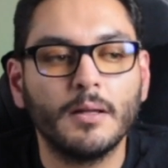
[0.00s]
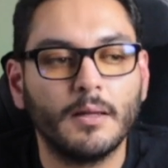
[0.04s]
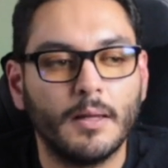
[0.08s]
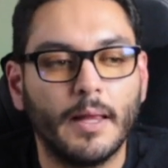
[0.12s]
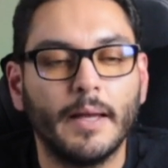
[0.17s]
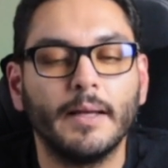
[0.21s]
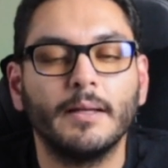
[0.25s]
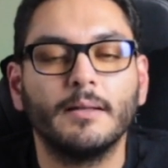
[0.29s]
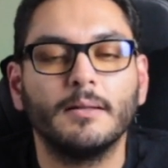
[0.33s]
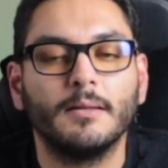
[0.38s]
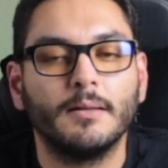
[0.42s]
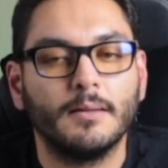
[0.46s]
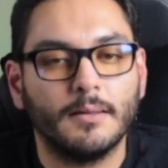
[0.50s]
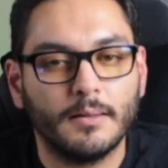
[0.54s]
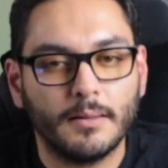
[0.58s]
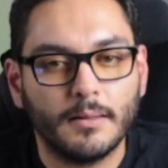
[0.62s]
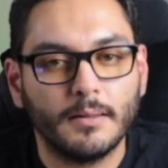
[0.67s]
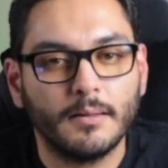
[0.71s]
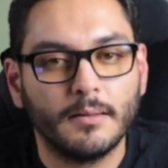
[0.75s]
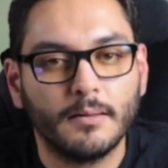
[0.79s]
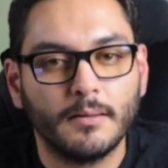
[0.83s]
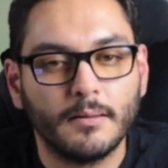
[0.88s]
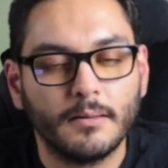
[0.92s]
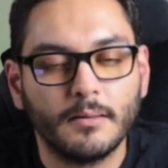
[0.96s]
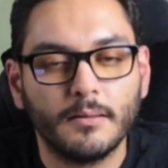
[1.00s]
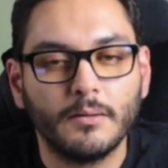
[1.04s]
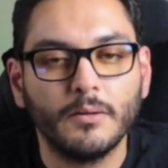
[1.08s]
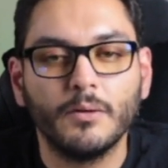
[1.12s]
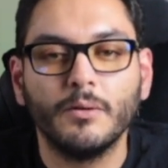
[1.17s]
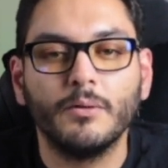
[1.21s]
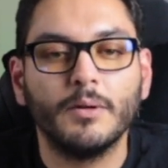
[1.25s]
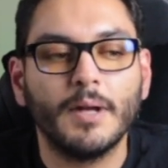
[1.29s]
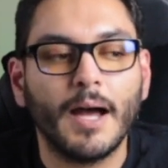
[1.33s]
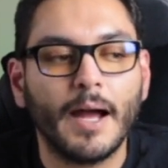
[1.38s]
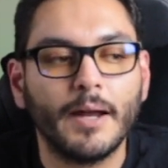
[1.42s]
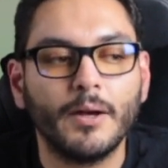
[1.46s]
Like,
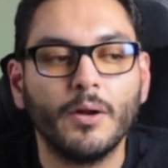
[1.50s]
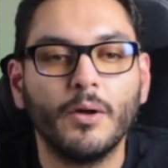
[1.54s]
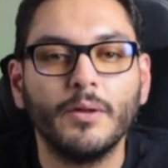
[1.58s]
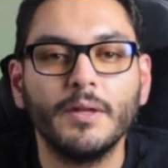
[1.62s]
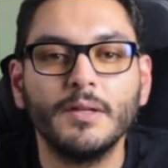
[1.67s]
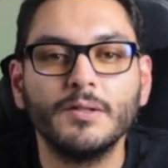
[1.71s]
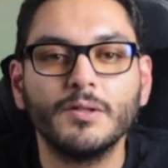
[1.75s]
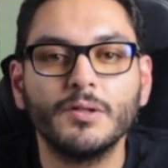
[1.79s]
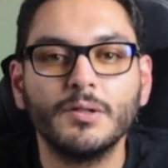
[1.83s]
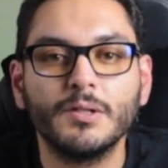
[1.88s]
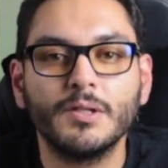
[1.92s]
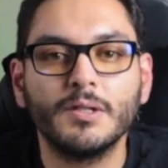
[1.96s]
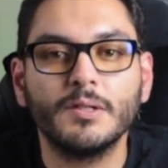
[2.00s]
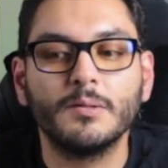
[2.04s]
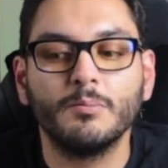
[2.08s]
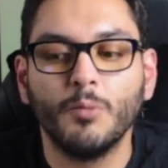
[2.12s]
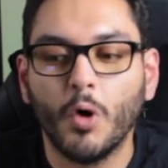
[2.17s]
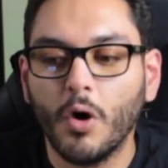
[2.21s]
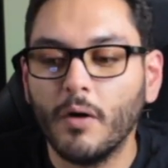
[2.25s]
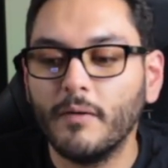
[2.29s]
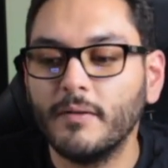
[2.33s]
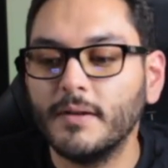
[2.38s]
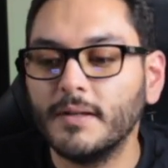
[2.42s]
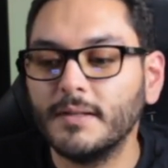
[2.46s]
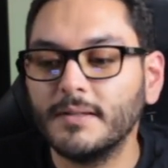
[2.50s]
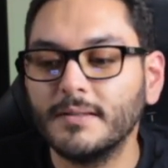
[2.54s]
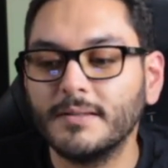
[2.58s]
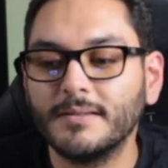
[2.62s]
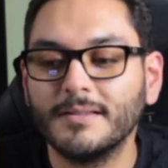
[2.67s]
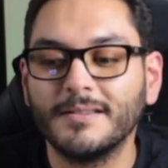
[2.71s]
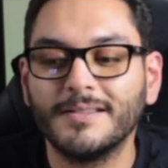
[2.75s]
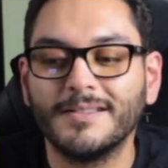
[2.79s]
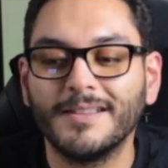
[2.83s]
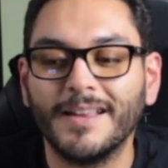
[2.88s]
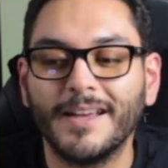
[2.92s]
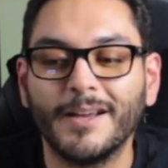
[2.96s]
dude, I know these are just
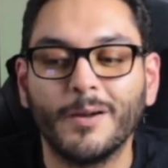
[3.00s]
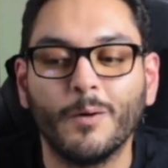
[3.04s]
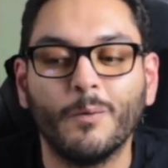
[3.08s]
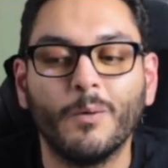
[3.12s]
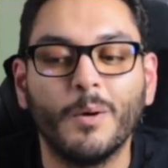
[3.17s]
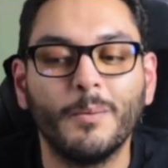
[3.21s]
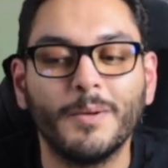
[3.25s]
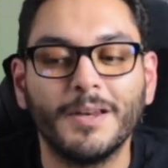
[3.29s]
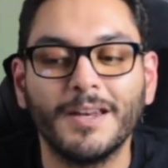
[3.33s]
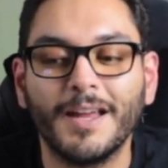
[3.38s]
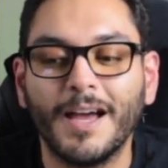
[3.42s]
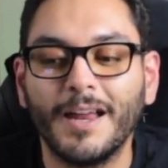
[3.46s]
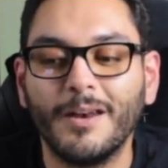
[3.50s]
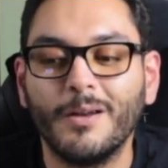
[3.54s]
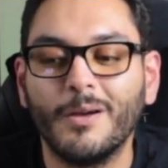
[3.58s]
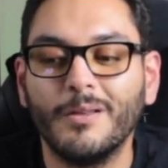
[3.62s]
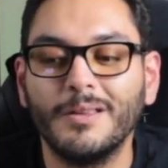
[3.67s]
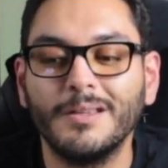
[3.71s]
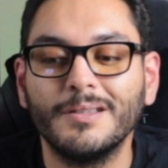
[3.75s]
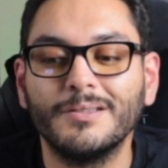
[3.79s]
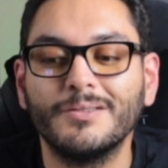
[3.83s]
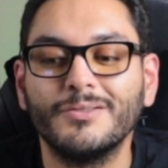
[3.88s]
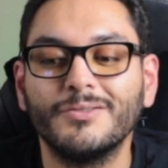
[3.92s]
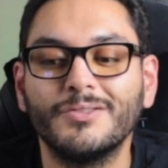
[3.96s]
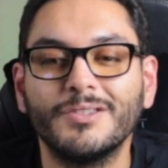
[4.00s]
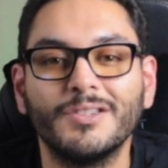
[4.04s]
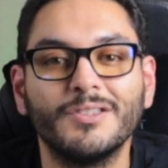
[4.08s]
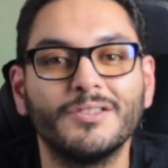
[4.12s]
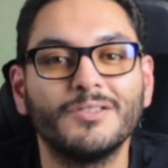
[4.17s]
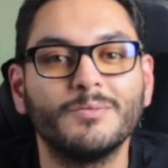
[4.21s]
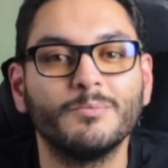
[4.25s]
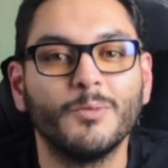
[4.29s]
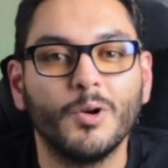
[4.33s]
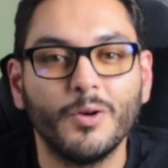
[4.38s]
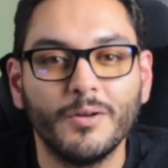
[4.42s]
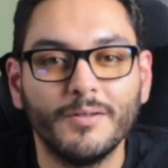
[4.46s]
movies. Like, woman, I know these are
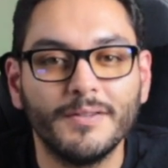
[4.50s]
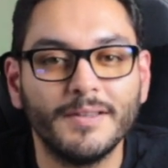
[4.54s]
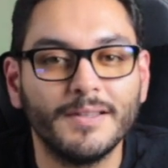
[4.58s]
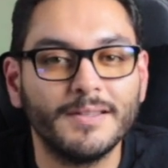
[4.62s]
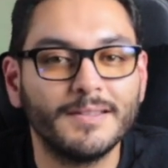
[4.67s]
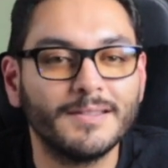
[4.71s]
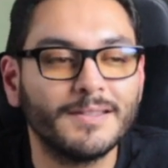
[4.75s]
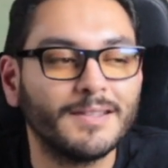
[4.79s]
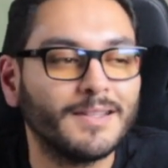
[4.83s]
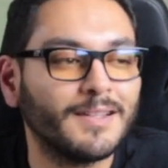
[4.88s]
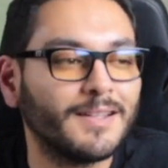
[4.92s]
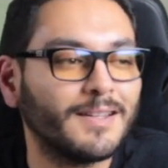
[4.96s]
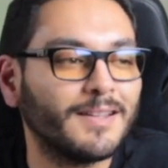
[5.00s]
just movies.